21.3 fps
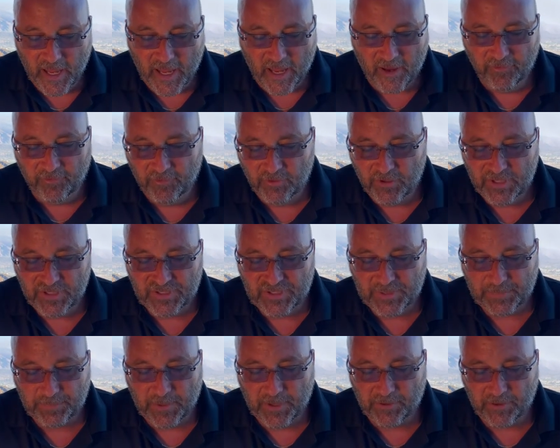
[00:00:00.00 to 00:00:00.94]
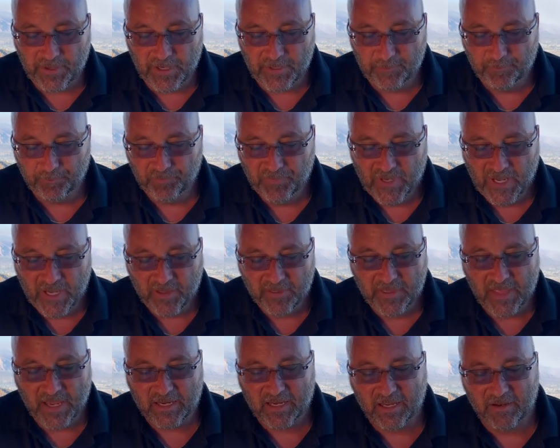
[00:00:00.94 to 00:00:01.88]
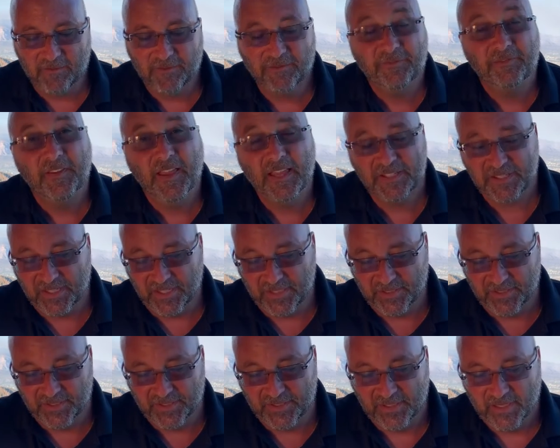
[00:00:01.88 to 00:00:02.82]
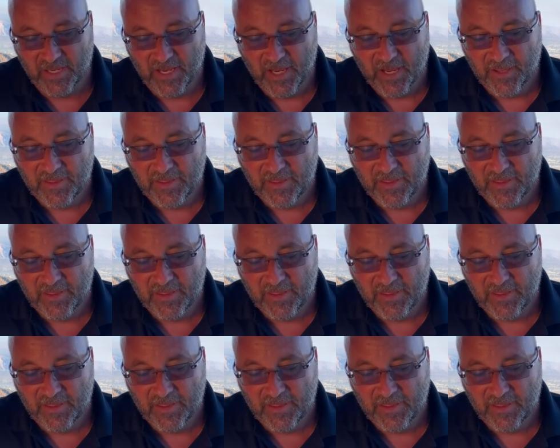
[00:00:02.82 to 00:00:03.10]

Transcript: Every spirit that confesses